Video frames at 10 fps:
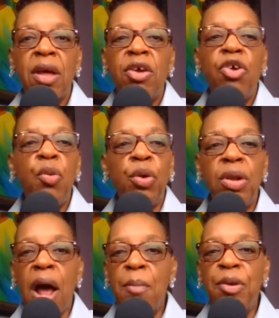You will
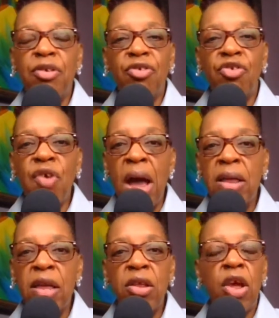not be
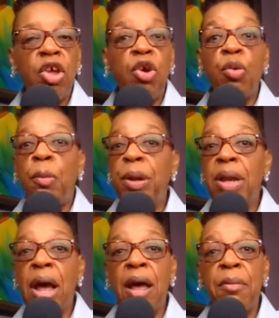distracted. You will
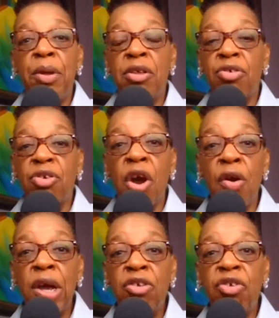not be
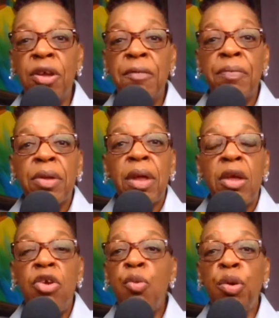discouraged.
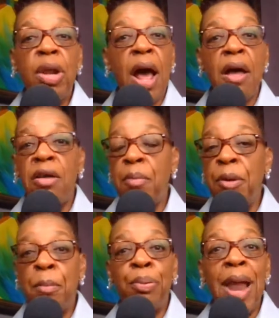You will not
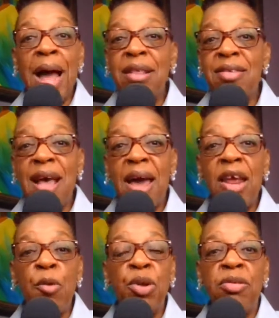be
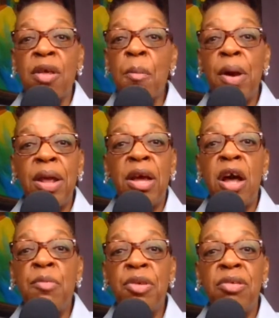blindsided when somebody
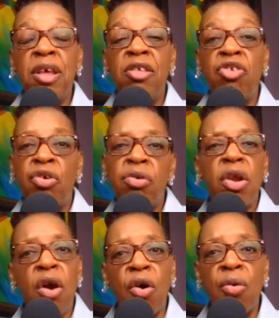comes and says,
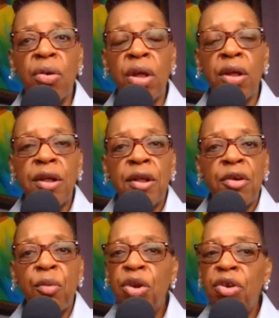
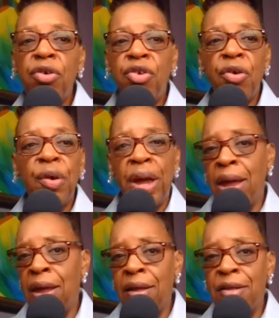what you're doing
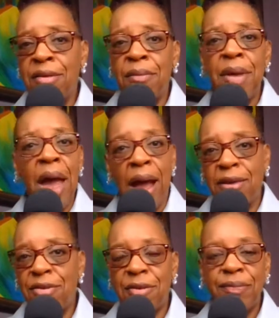is
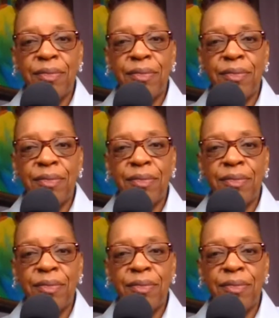X.